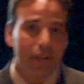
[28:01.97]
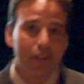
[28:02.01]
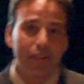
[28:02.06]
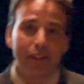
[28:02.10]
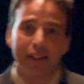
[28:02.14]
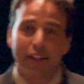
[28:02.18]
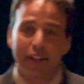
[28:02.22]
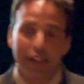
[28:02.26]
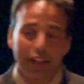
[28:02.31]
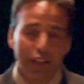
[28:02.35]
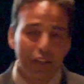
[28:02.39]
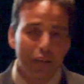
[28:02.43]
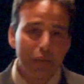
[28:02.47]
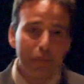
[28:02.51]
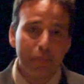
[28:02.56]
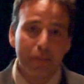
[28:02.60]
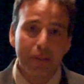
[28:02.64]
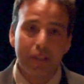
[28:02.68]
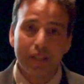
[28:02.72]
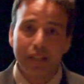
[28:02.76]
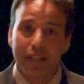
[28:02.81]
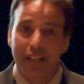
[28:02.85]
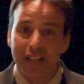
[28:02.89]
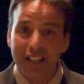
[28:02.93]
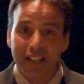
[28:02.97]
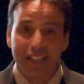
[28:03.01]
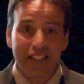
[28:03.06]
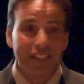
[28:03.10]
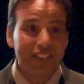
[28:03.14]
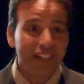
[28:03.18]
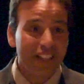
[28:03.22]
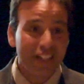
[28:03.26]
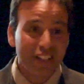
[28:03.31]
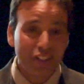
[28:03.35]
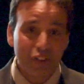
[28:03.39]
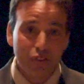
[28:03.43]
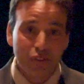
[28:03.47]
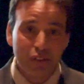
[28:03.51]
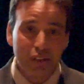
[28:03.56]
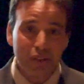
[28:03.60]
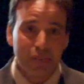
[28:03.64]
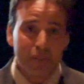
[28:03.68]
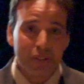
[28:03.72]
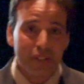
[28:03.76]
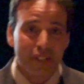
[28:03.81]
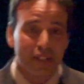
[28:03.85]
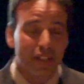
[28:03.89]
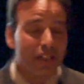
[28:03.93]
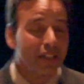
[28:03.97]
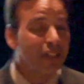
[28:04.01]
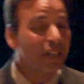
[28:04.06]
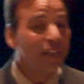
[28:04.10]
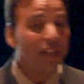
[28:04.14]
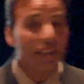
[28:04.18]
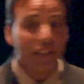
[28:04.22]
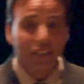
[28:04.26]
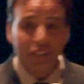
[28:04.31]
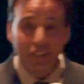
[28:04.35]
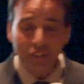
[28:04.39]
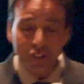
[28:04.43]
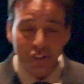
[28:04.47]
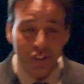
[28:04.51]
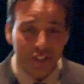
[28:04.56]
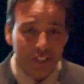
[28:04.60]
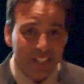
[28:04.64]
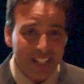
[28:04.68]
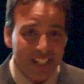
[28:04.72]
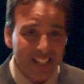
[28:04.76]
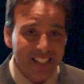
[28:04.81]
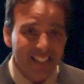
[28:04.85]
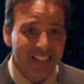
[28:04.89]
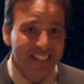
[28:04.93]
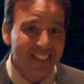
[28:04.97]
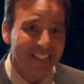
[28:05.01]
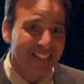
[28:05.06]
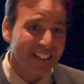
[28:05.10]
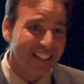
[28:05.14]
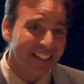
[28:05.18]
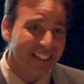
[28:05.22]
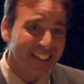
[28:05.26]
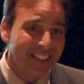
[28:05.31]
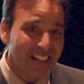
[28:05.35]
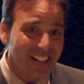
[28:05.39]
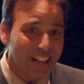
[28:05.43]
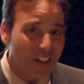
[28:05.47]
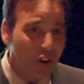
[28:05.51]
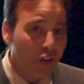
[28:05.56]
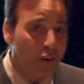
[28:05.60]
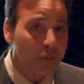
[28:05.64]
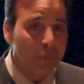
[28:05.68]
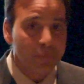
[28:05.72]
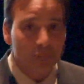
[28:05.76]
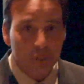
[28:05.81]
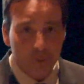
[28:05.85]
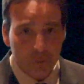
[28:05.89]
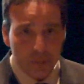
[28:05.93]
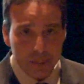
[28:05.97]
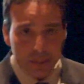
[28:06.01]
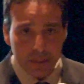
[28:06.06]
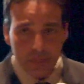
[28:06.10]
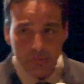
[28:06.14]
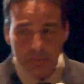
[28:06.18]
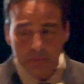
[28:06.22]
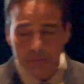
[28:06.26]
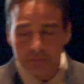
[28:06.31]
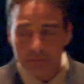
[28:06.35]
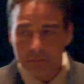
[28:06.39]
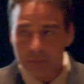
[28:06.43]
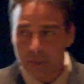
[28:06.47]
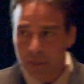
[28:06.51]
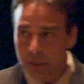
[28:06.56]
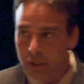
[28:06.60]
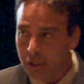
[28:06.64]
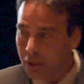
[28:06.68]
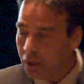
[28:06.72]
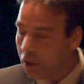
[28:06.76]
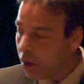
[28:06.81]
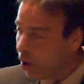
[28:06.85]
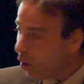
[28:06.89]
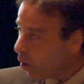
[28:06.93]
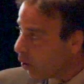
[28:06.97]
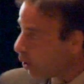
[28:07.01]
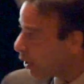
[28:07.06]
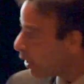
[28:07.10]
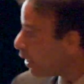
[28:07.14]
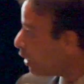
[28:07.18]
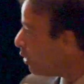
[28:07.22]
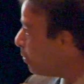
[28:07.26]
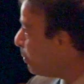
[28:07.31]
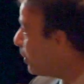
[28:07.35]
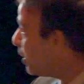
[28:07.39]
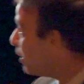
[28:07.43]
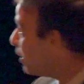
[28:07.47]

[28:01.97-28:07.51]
when you see me kind of daydreaming, just check in and see how I'm doing. Or it